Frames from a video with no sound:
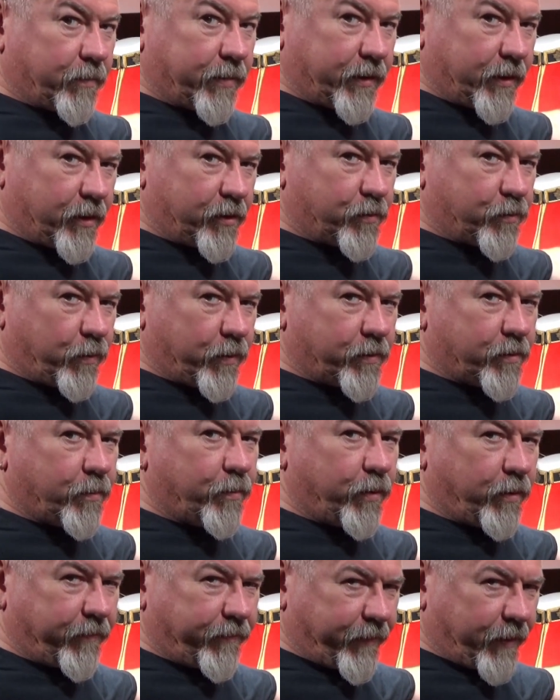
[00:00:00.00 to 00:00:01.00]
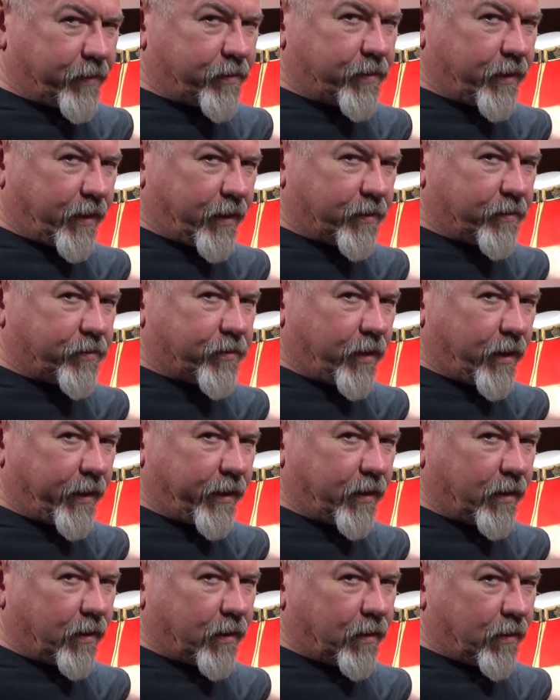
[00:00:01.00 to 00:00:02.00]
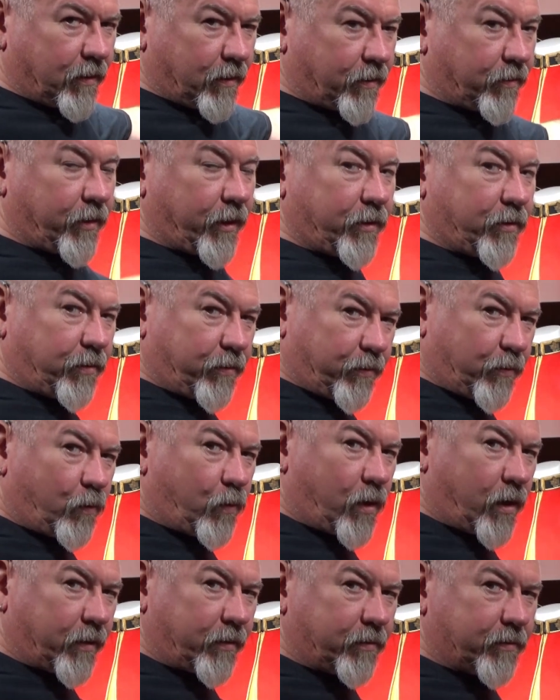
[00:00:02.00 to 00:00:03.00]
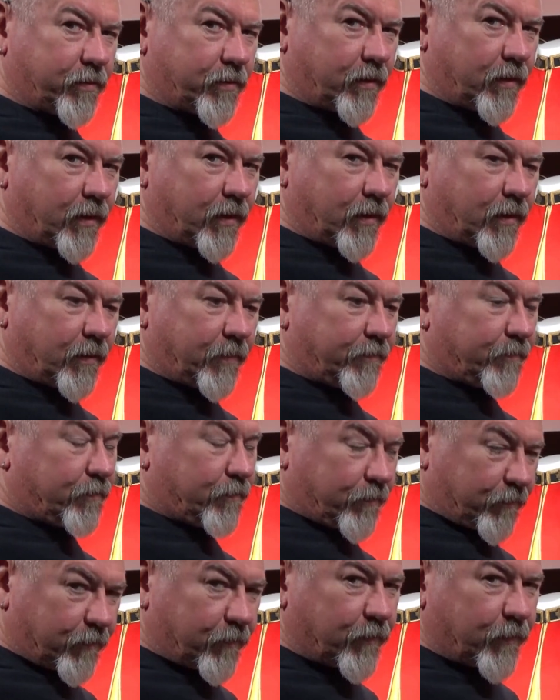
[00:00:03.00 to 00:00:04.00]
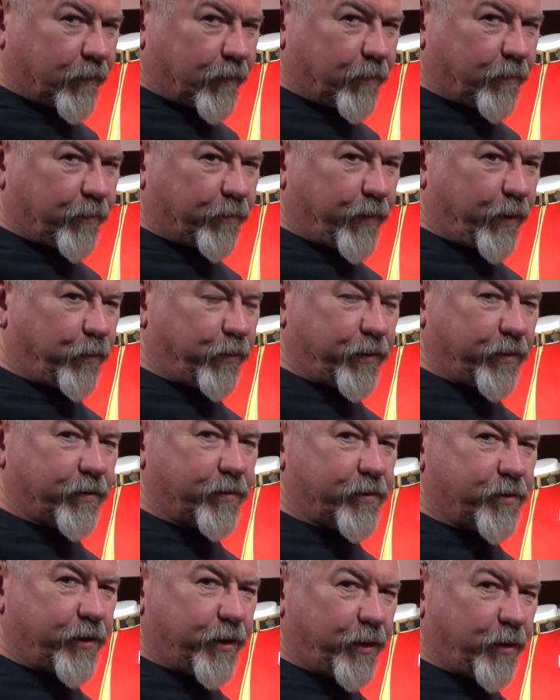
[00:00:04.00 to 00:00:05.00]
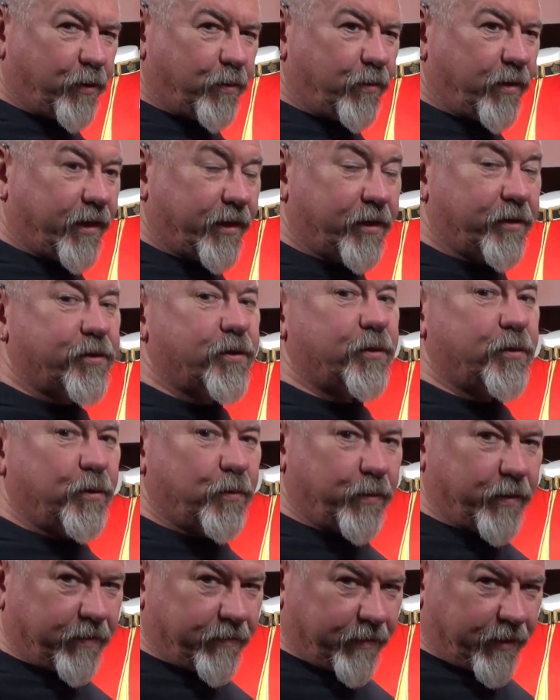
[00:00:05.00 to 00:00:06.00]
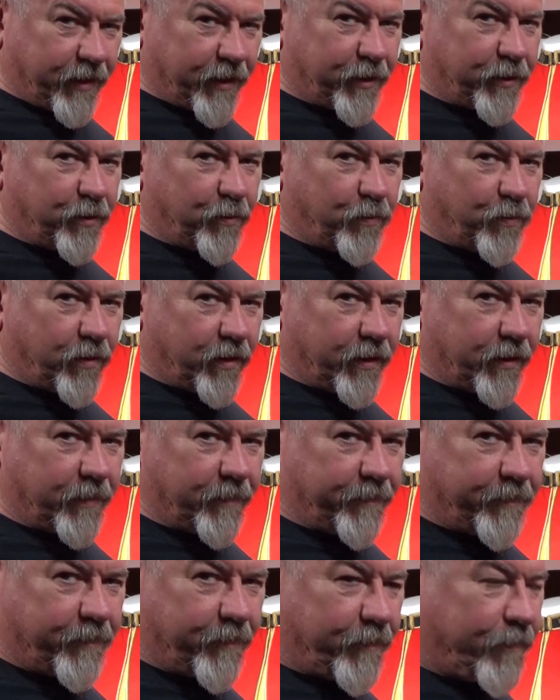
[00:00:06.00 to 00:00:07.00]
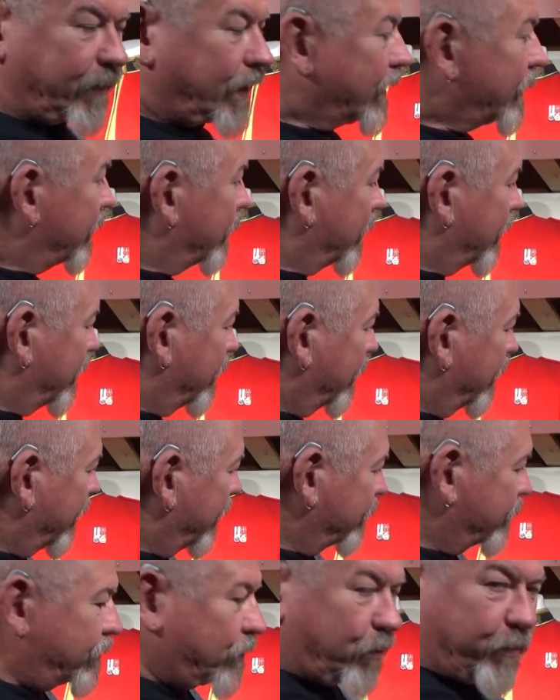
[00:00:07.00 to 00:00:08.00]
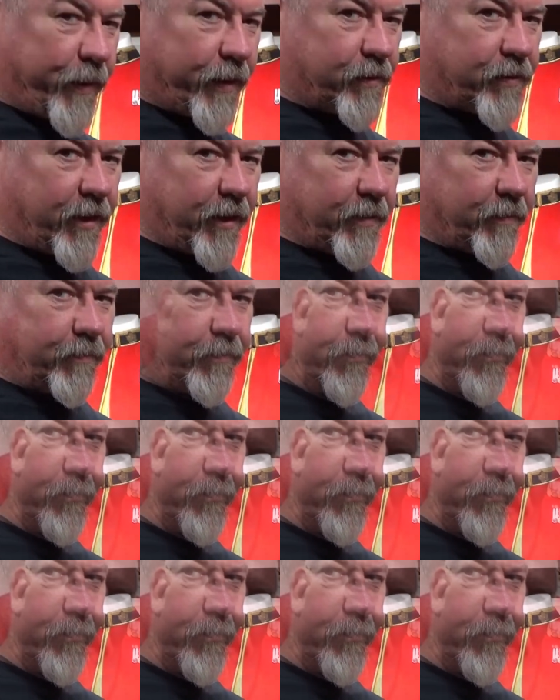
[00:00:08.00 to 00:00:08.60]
But these ones are both facing inside, unlike Colonel Walker's. But when you're the CO, I guess you can do whatever the heck you want. NCO mess kit.